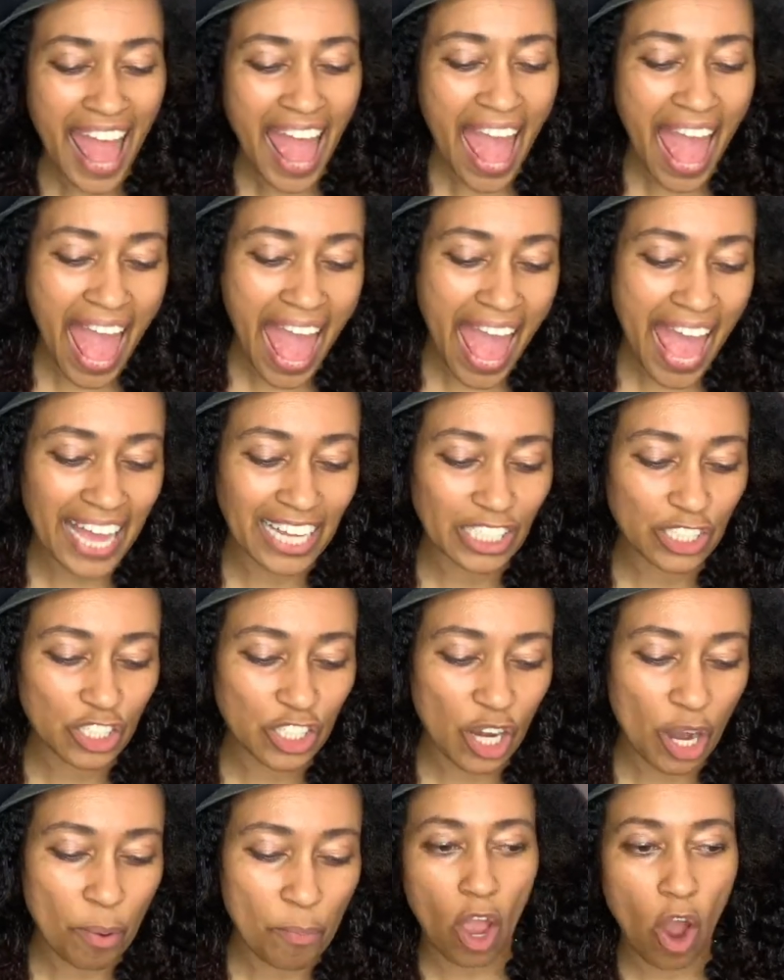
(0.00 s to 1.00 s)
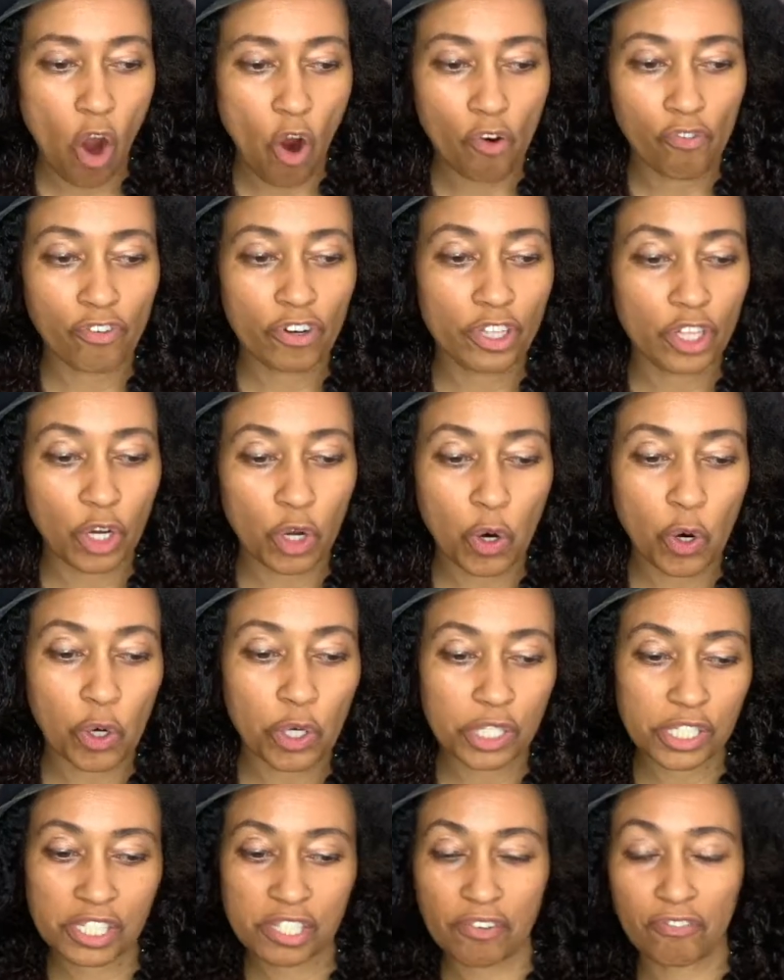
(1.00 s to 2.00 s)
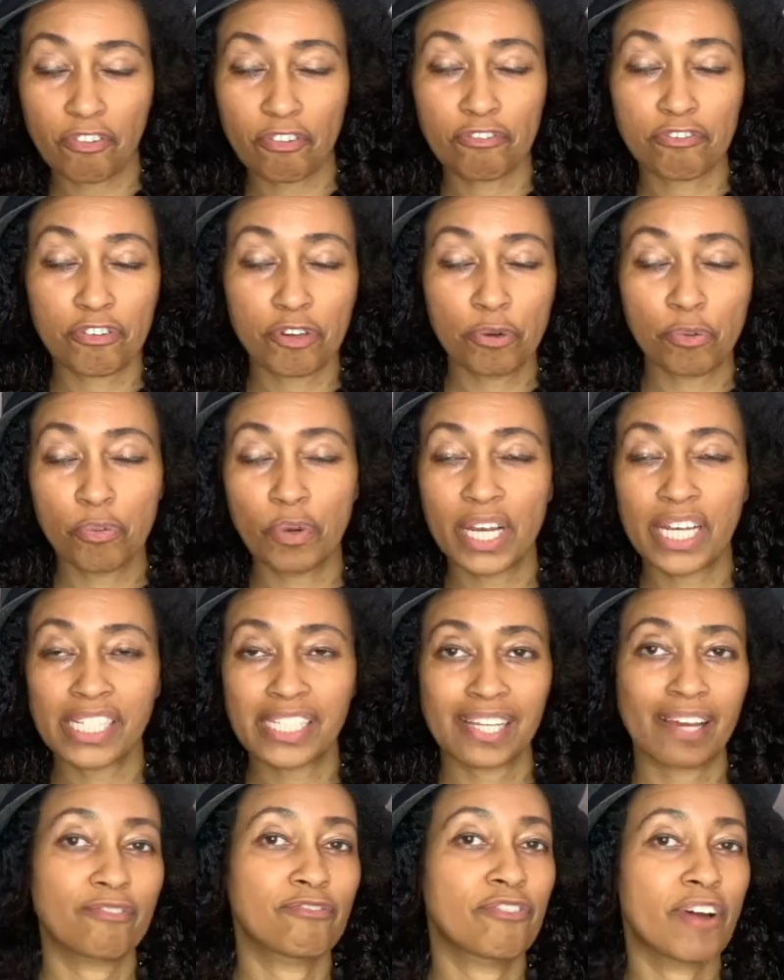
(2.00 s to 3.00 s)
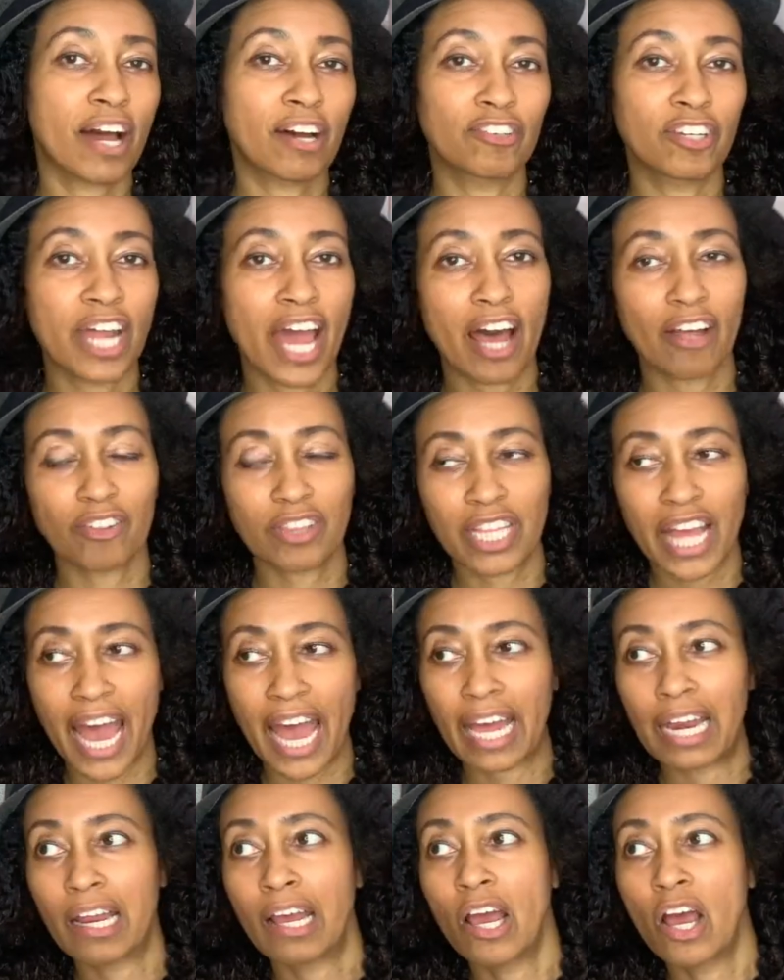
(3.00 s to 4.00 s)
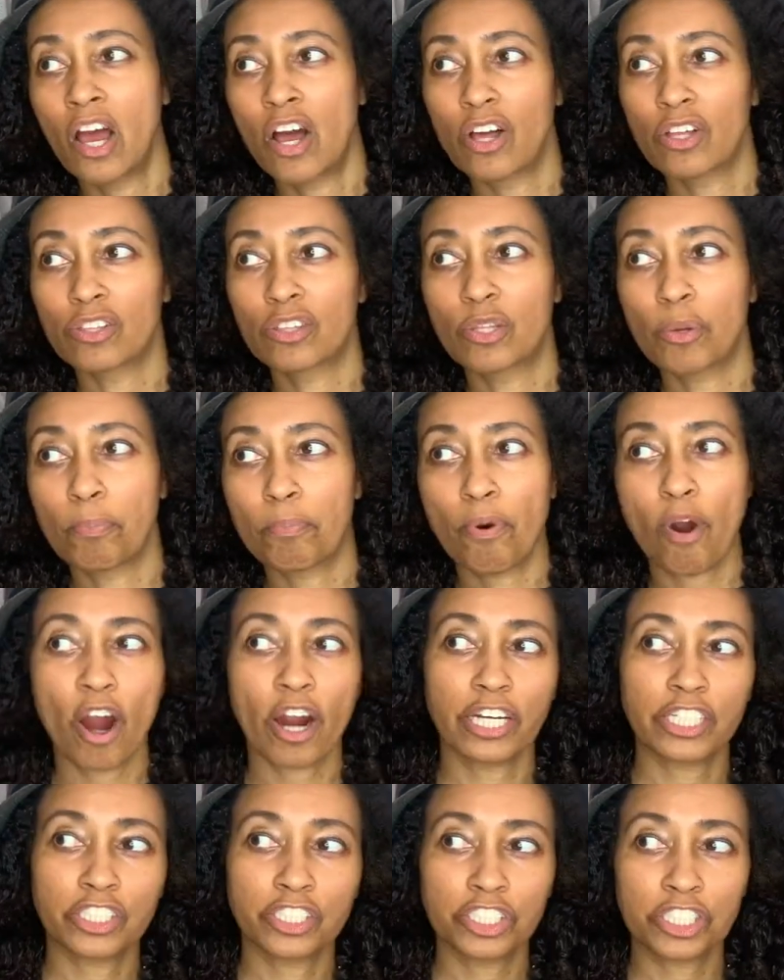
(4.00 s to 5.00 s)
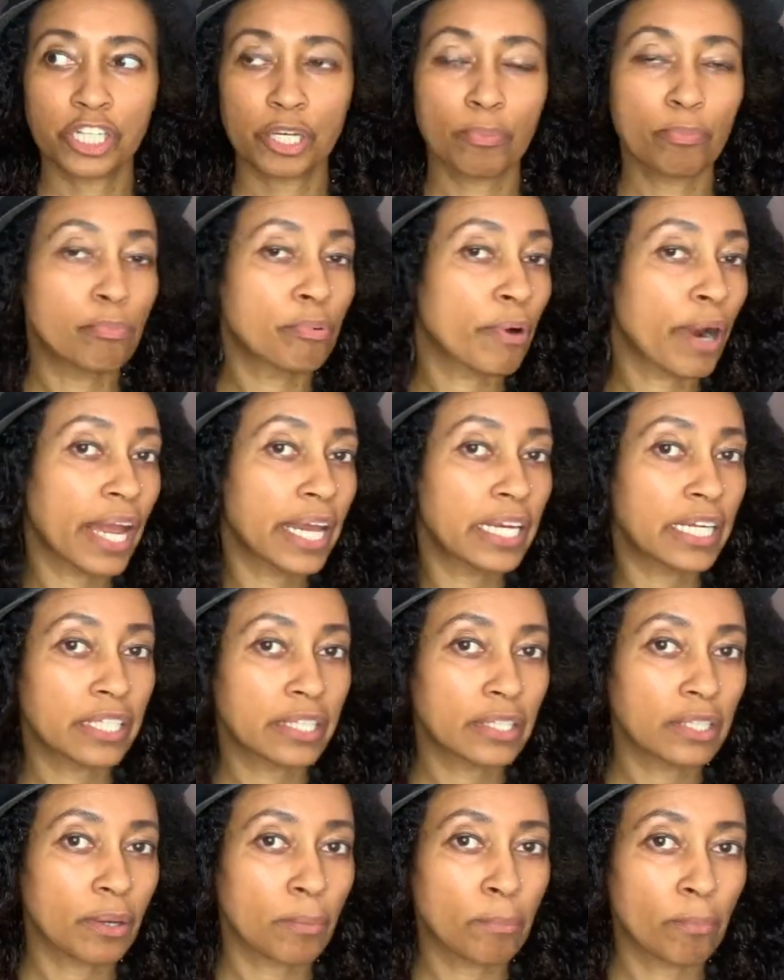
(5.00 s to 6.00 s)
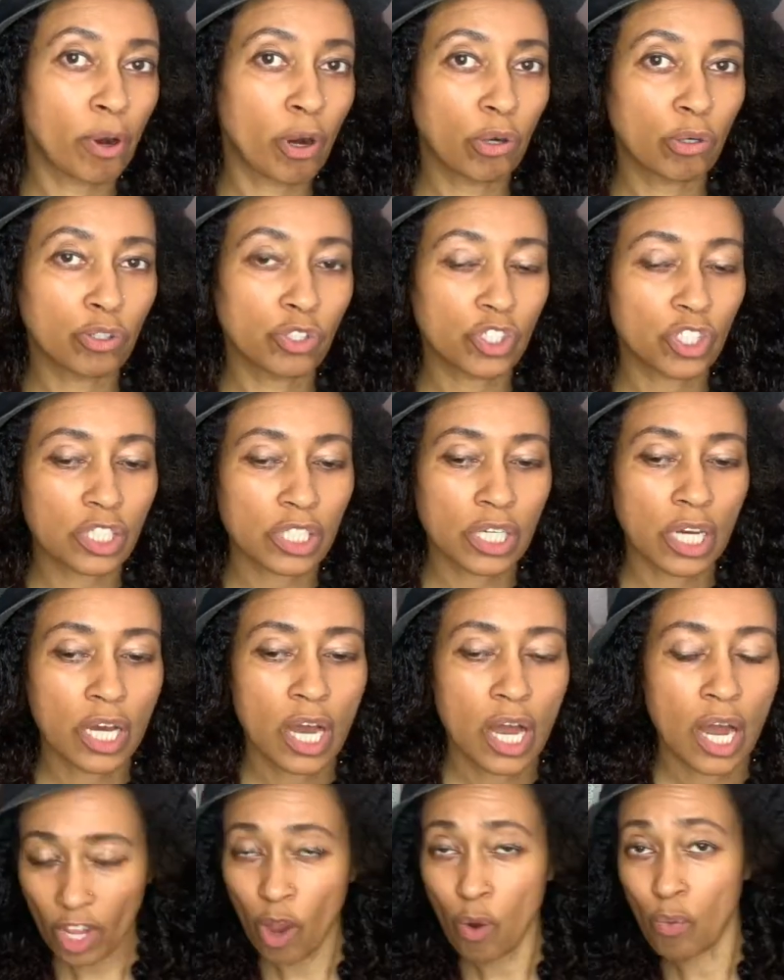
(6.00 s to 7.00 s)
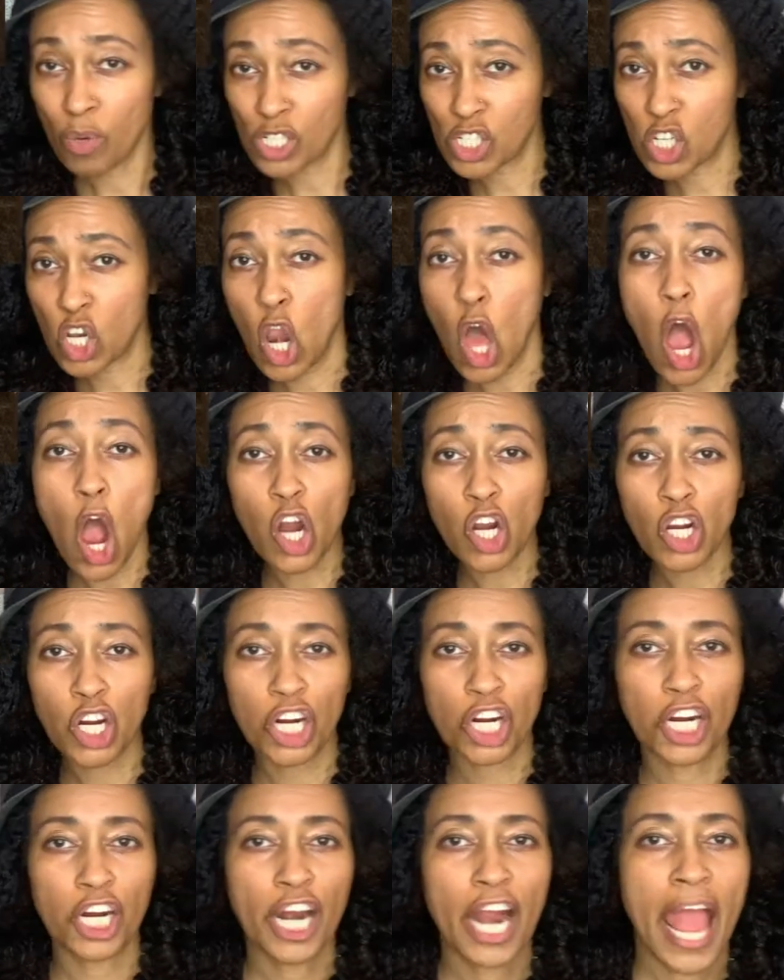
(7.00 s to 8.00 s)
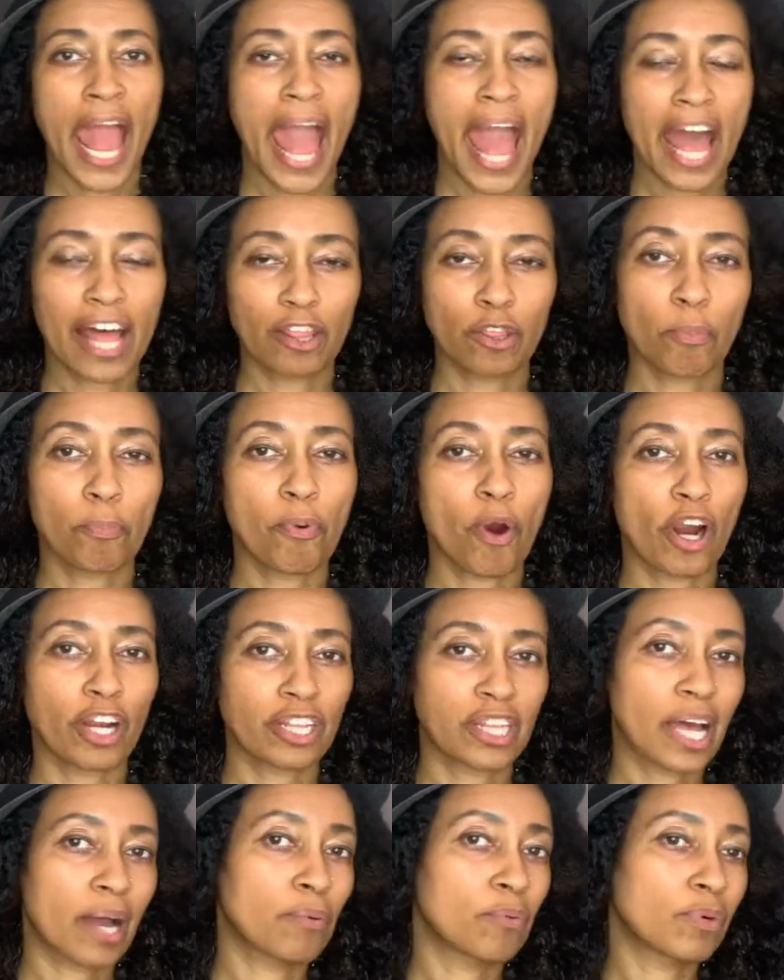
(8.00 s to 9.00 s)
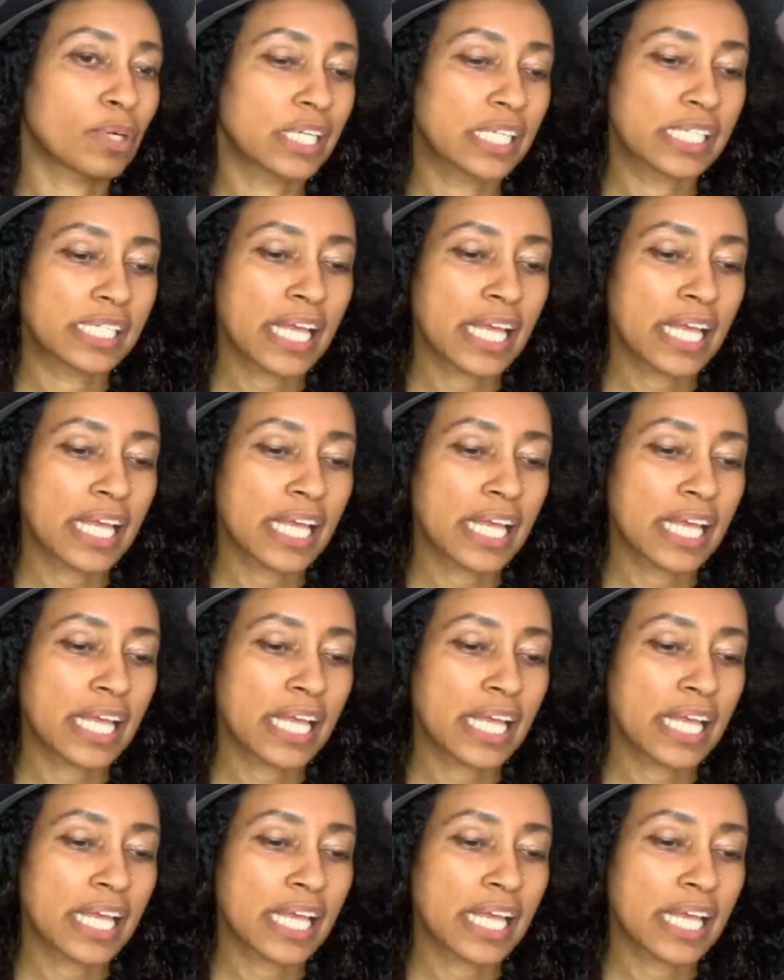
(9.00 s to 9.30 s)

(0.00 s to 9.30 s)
And over the course of a few weeks, I found out that the part she braided the most was longer, and the part that was